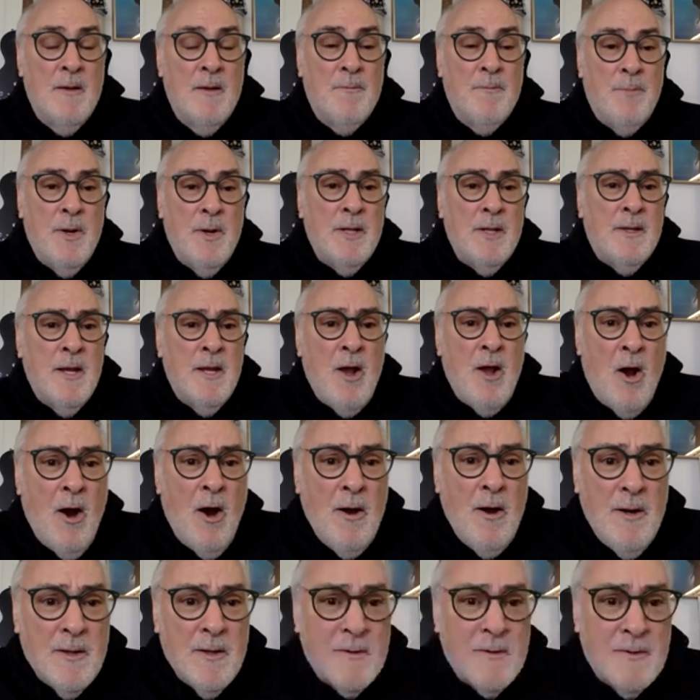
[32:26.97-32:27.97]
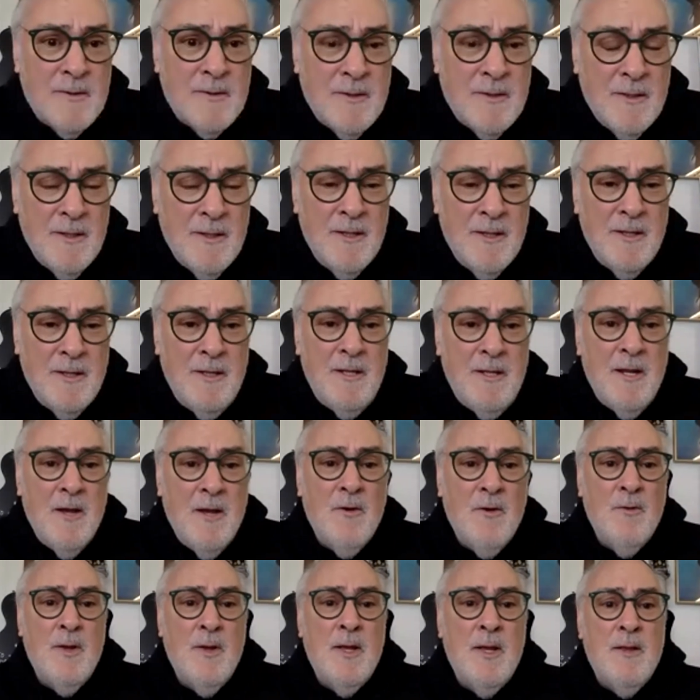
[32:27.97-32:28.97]
but the artists,
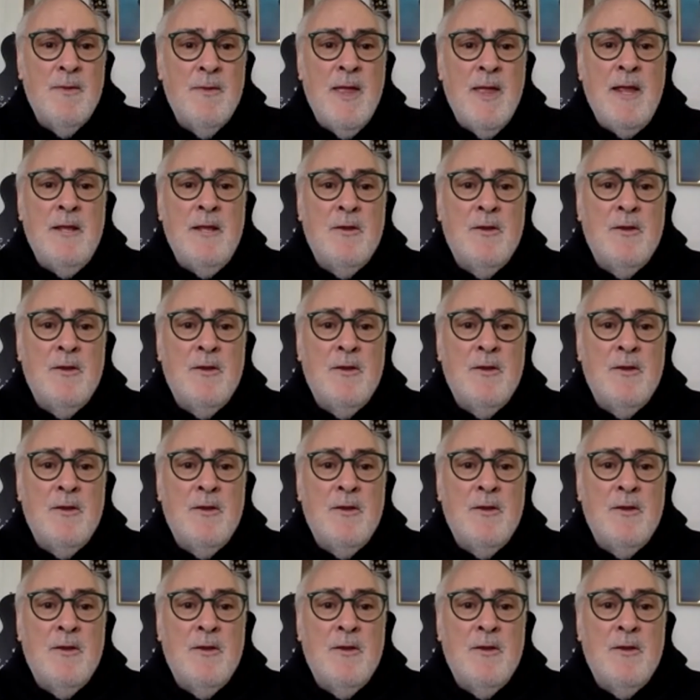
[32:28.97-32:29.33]
they